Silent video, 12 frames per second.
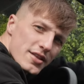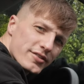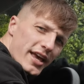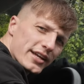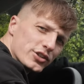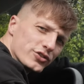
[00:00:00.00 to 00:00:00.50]

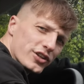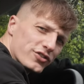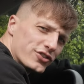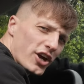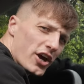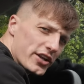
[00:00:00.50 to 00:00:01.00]
take on this
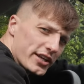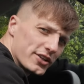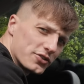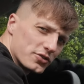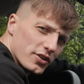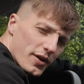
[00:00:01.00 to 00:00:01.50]
journey
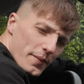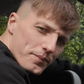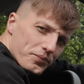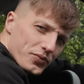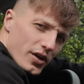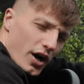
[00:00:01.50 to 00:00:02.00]
is,
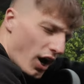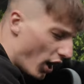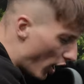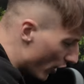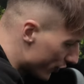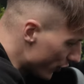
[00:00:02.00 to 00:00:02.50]

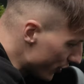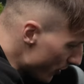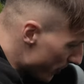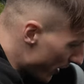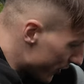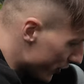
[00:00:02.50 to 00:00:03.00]
I don't know
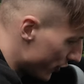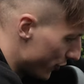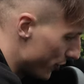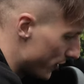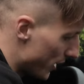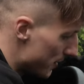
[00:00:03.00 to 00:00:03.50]
about
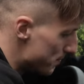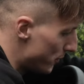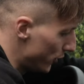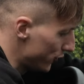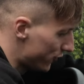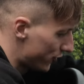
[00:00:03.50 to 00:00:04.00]
you,
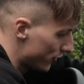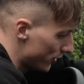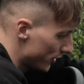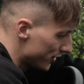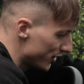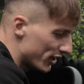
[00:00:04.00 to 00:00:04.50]
most
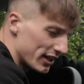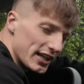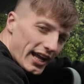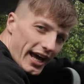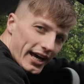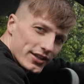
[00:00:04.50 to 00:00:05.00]
young
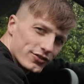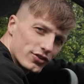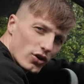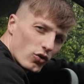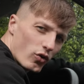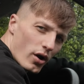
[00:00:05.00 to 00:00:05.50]

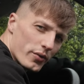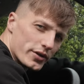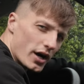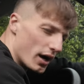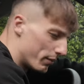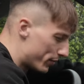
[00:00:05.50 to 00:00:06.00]
lads growing
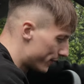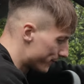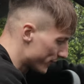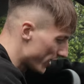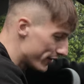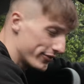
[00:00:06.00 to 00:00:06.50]
up,
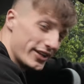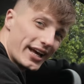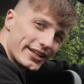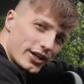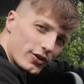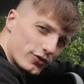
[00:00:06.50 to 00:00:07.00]
even
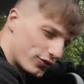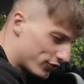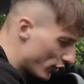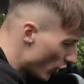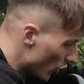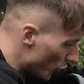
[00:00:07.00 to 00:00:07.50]
adults
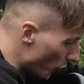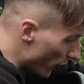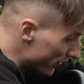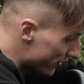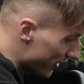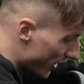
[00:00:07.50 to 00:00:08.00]
who are
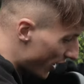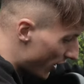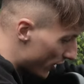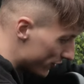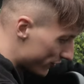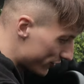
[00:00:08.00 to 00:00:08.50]
into
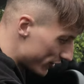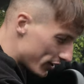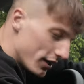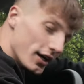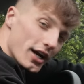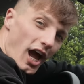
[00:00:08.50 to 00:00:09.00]
cars,
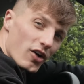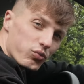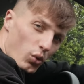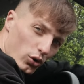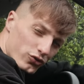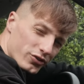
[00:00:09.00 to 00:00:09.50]
have
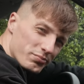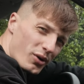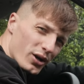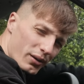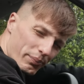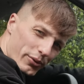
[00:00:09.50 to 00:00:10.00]
watched
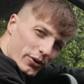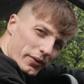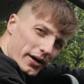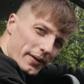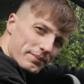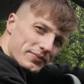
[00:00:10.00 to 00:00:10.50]
Mike
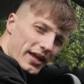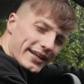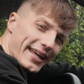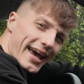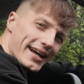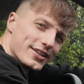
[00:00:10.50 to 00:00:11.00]
Brewer
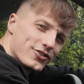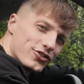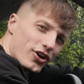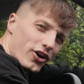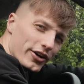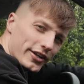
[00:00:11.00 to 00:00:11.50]
and Ed
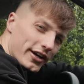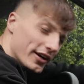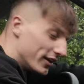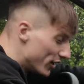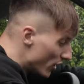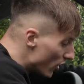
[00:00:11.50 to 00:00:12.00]
China,
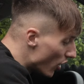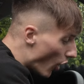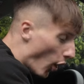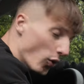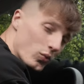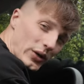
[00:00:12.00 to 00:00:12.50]

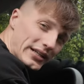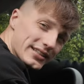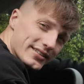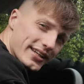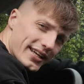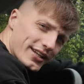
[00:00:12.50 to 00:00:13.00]
one-wheeler
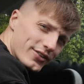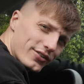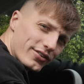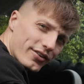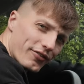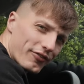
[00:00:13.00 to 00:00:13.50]

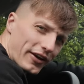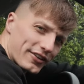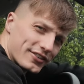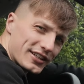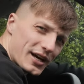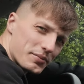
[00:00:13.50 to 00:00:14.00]
dealers
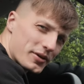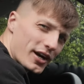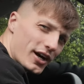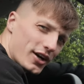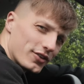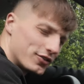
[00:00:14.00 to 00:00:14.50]
fixing up
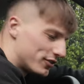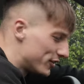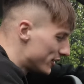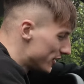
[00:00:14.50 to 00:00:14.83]
cars,